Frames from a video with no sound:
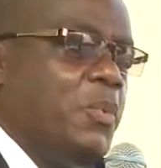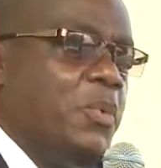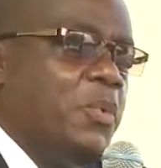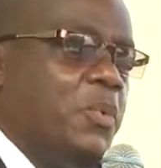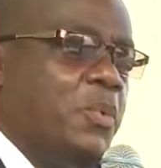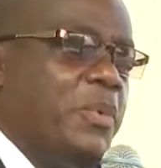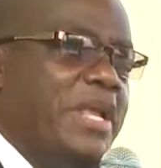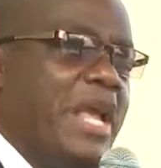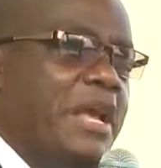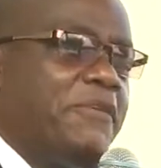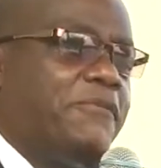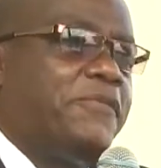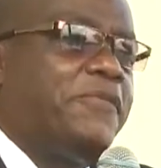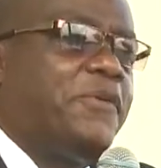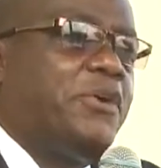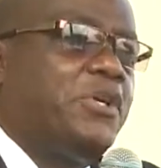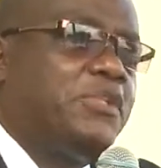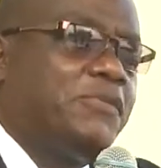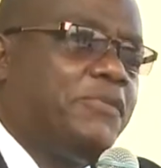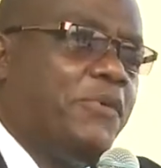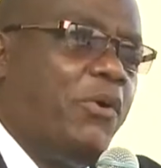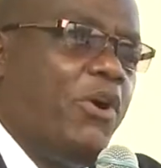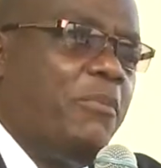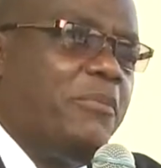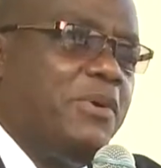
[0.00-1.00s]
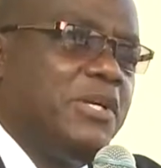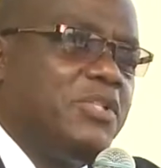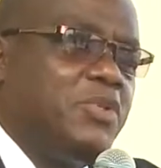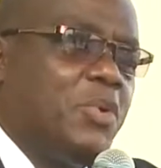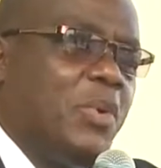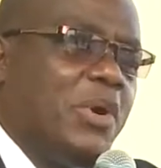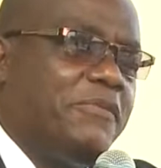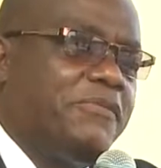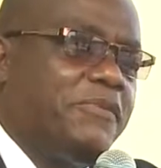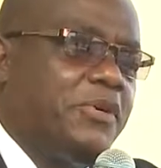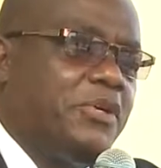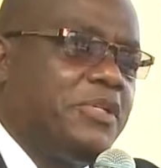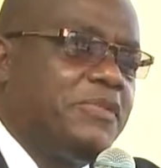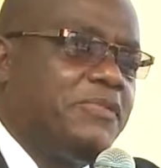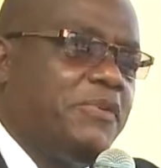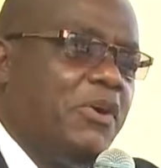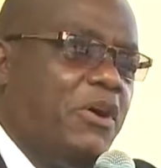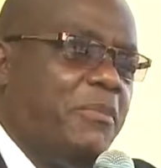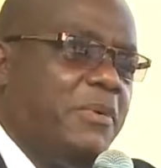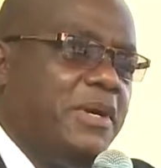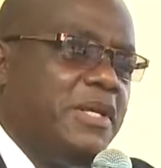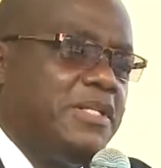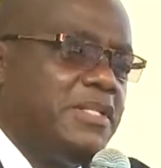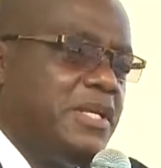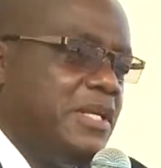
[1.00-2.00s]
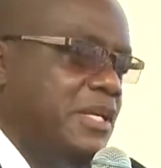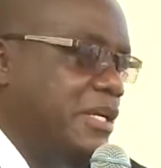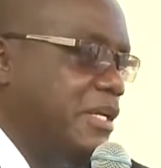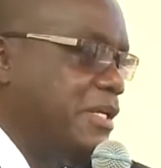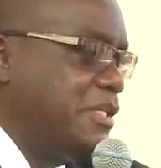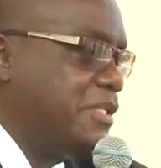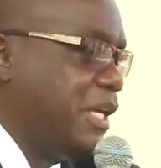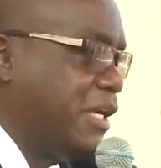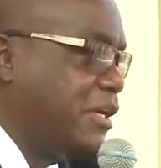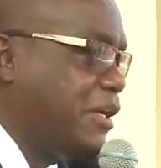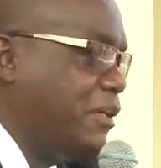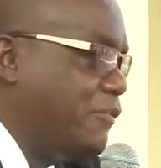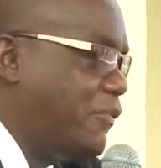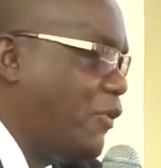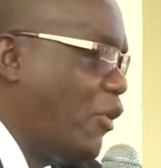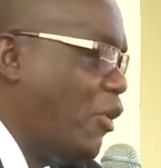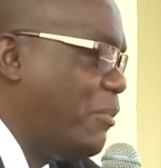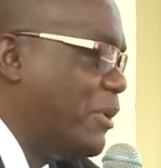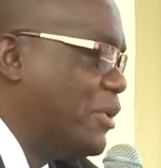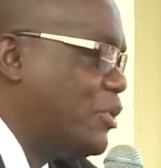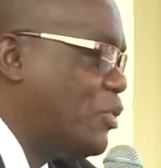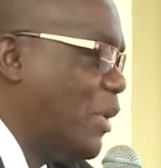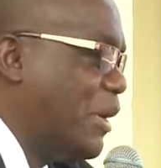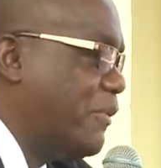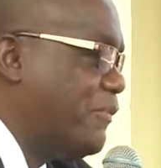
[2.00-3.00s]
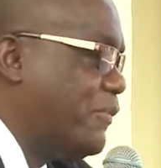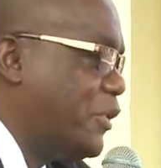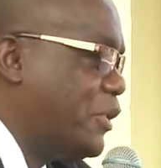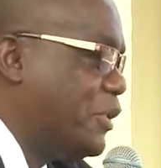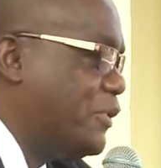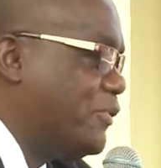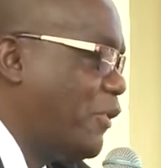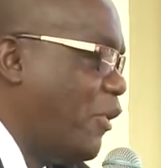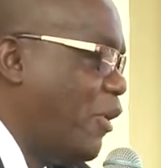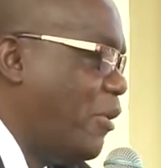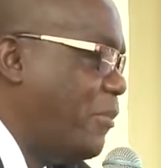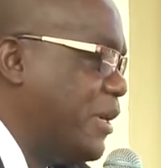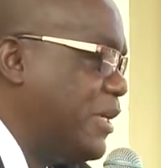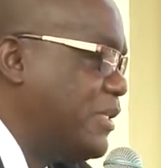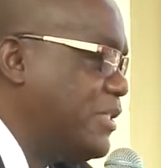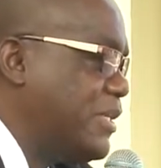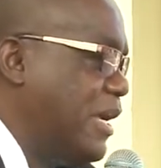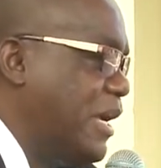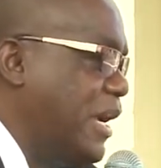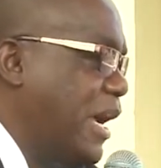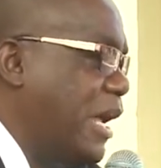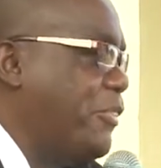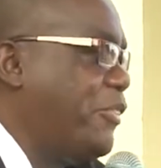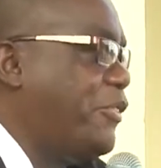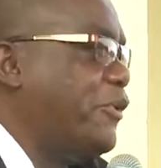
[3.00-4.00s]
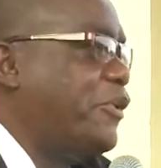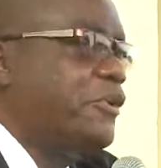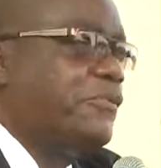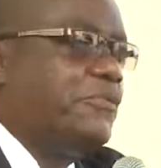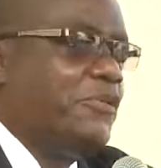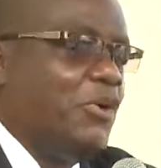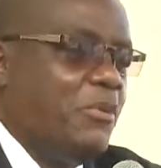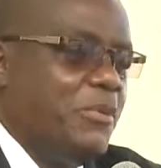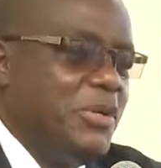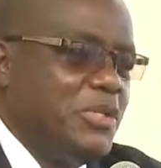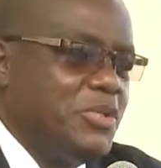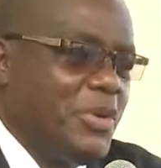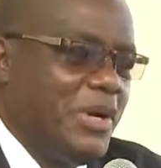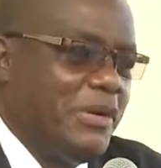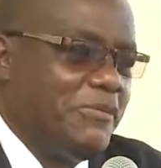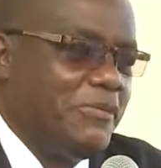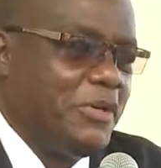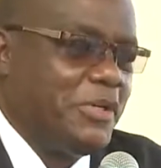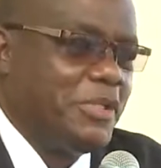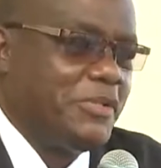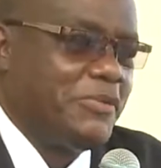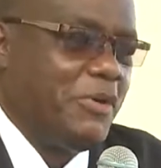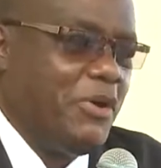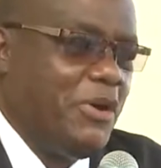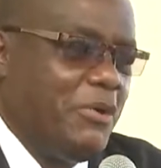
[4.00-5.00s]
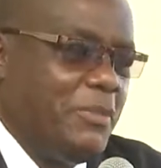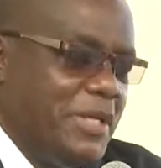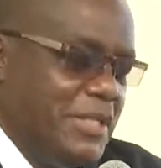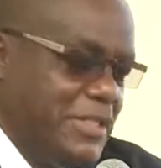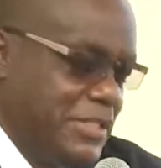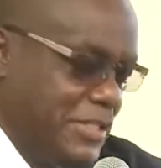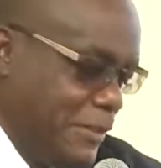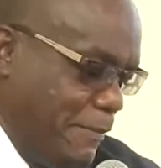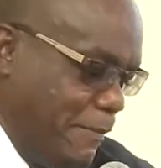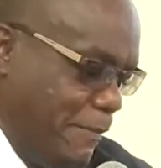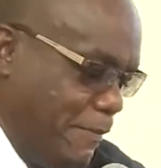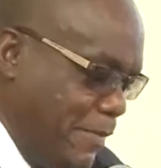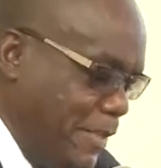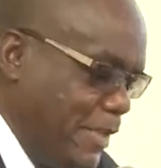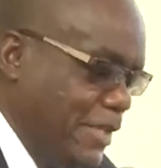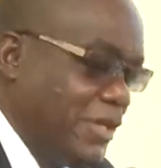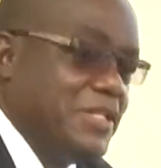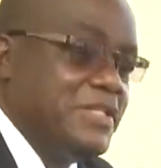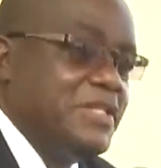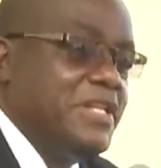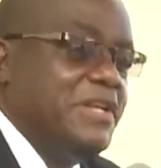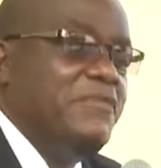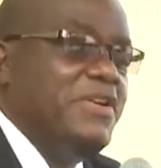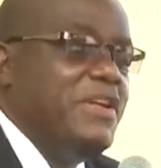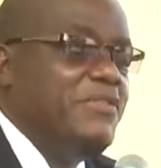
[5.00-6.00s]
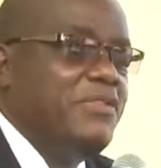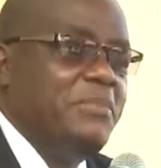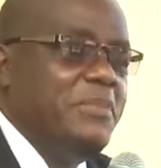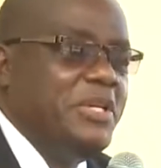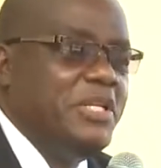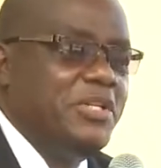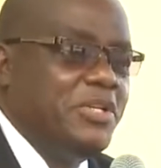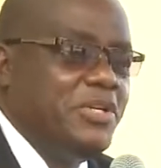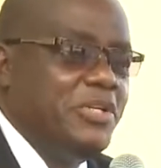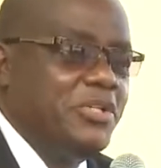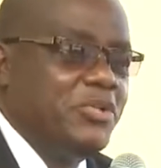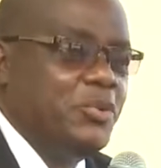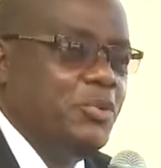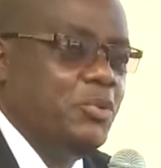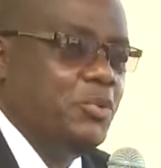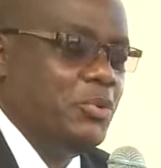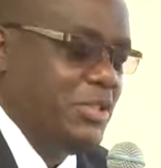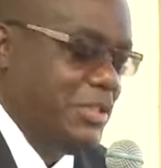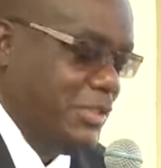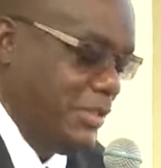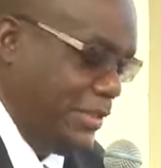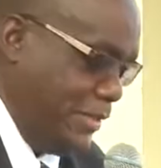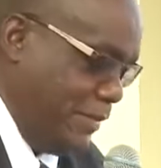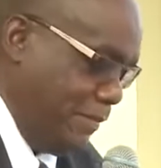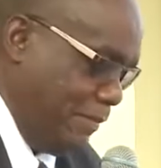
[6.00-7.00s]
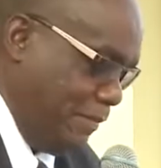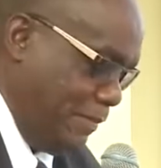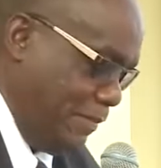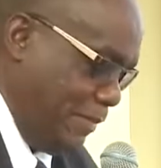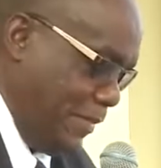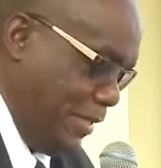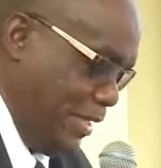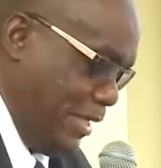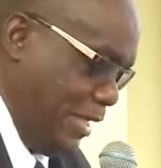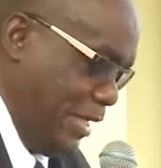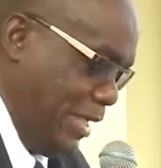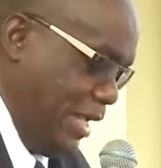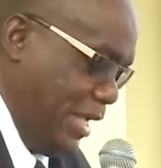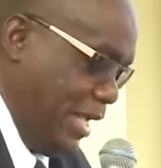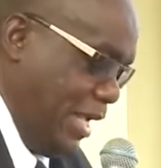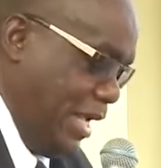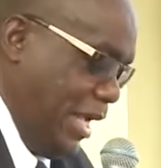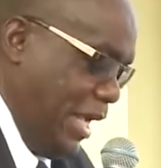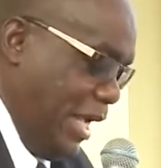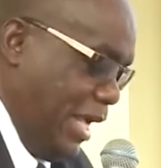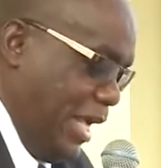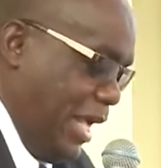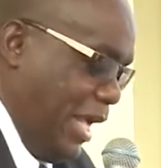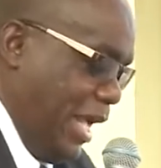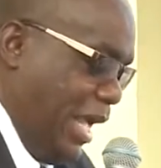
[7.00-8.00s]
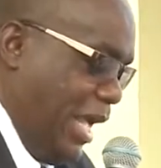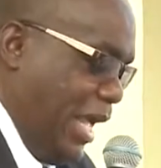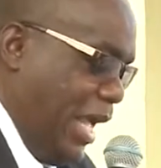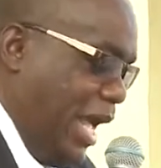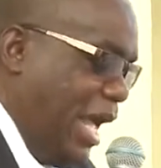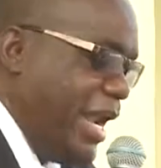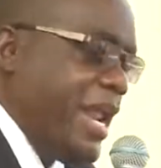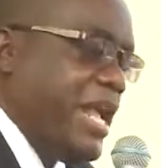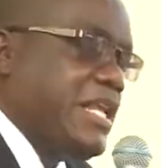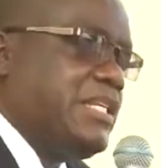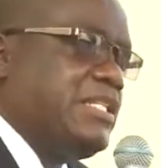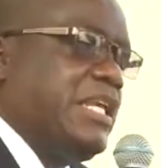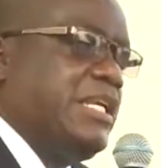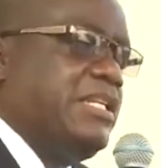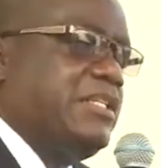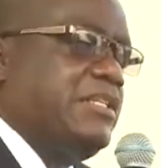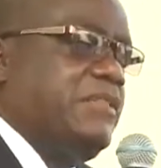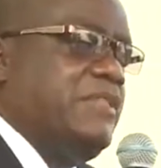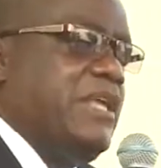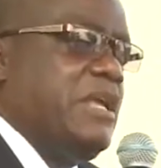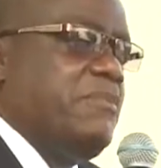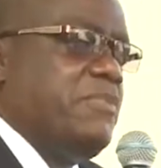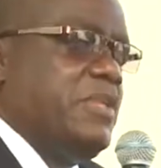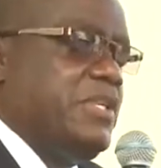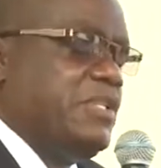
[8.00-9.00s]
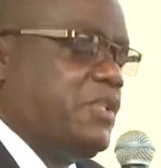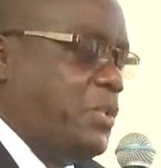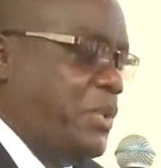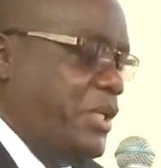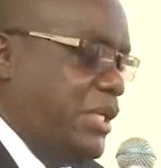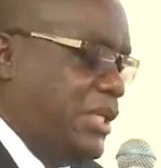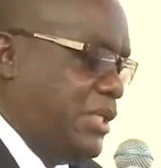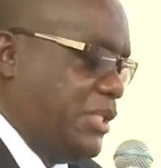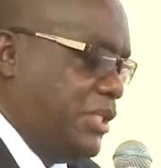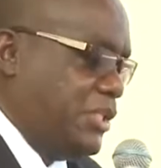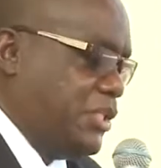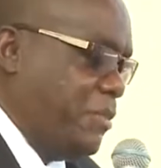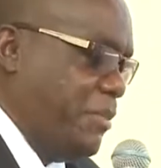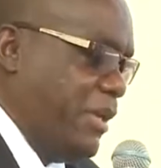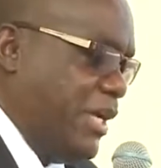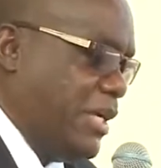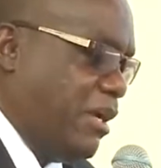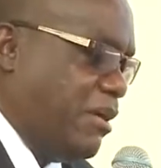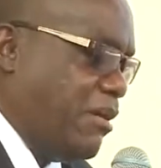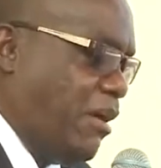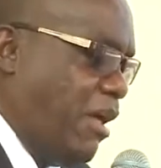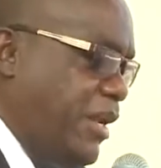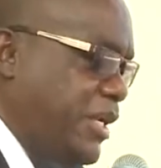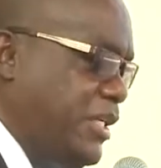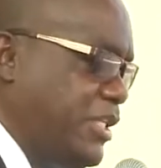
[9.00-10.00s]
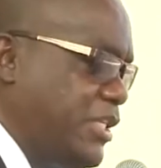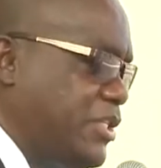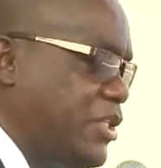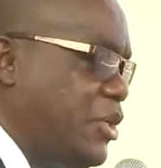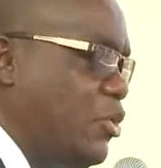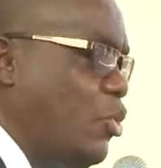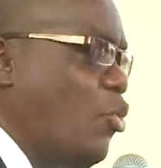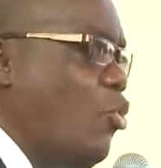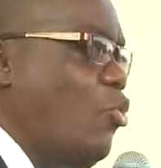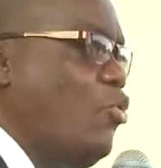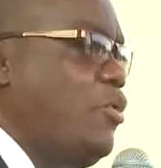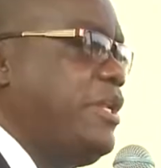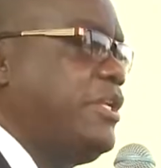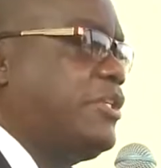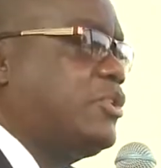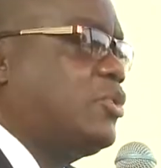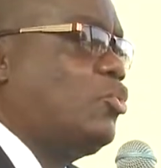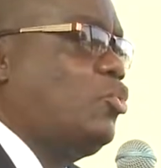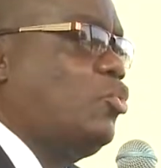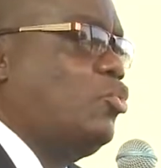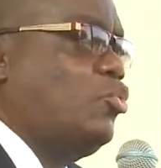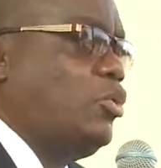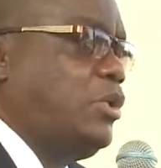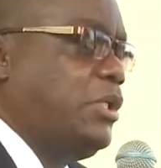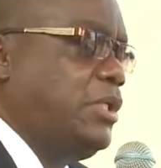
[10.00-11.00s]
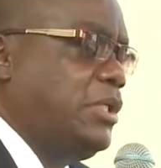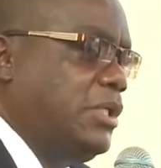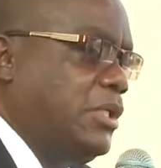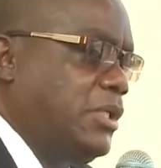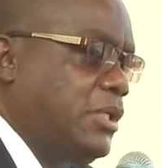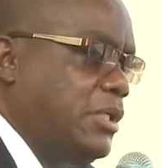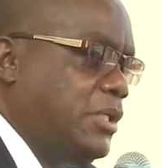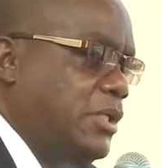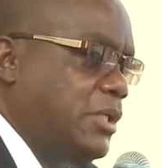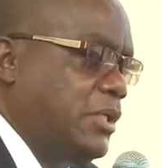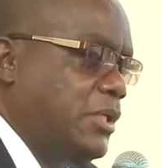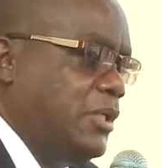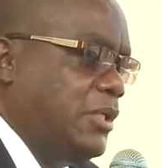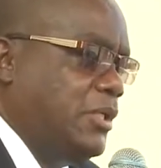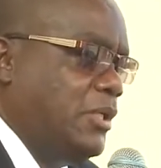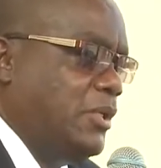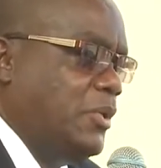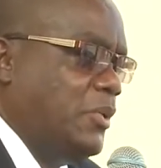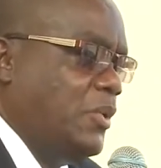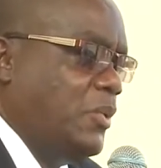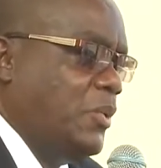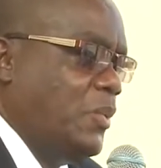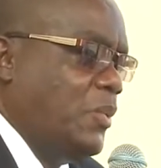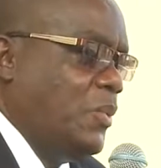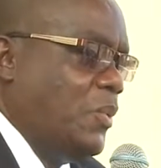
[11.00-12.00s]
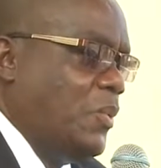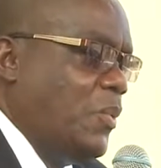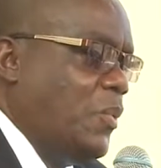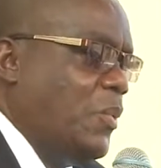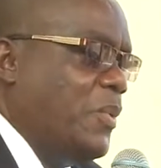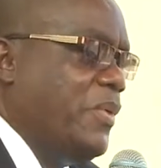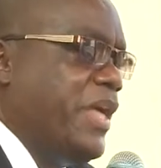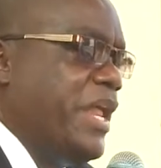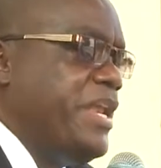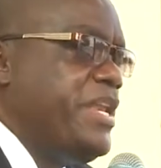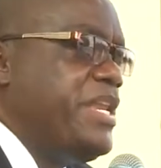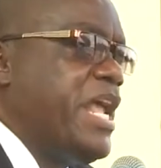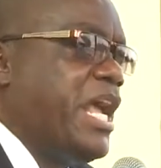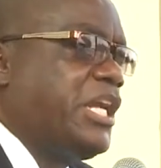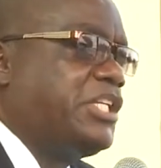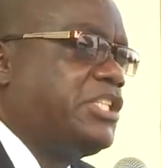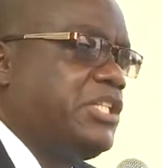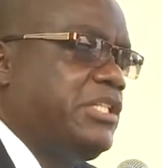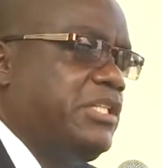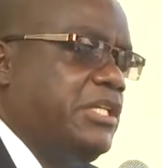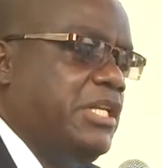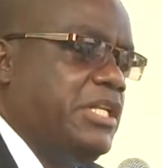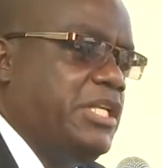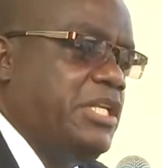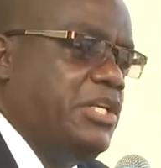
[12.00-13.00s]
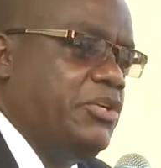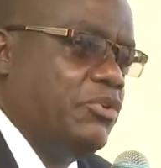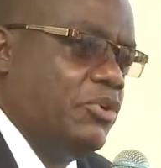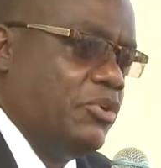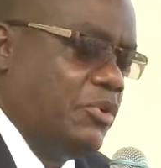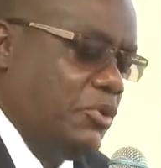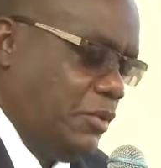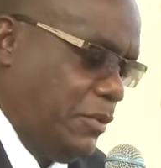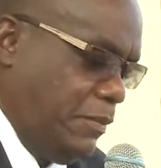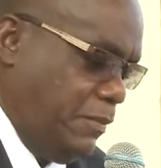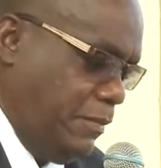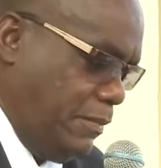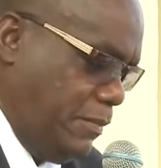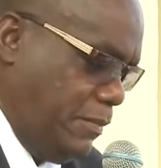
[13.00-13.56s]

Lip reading: we have first formers who are first formers, second formers who are first formers, and third formers who are first formers, because they've never been to the school. And I said to them this week, Jamaica College is the only school with a national hero.